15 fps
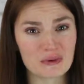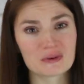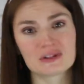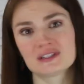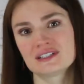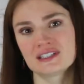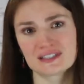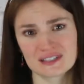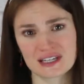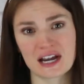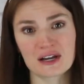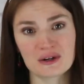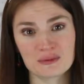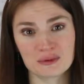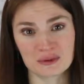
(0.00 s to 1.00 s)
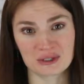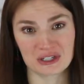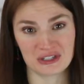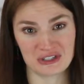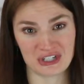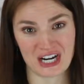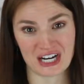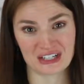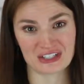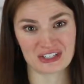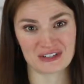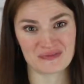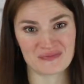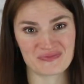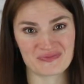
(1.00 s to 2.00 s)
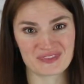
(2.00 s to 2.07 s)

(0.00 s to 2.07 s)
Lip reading: or desirable contraction.